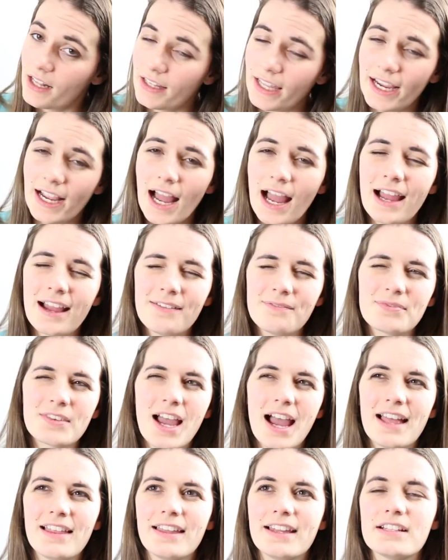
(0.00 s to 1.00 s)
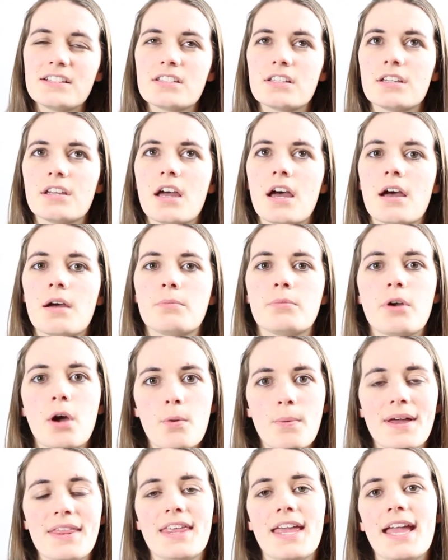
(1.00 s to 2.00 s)
Like I like to go
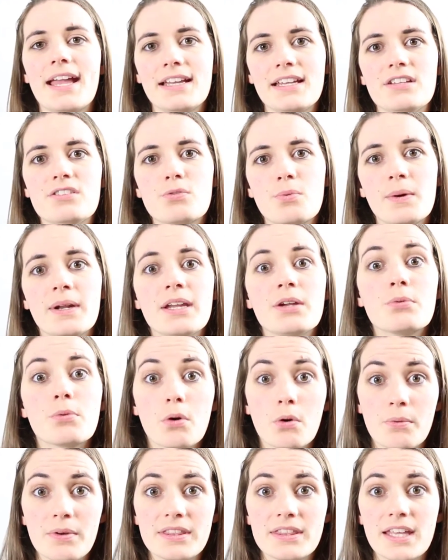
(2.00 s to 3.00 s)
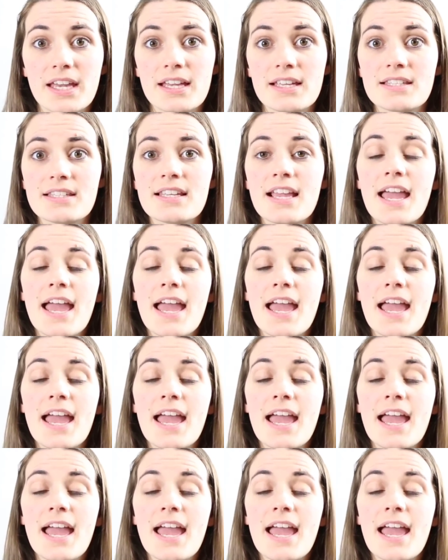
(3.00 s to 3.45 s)
by the 80-20 rule with this.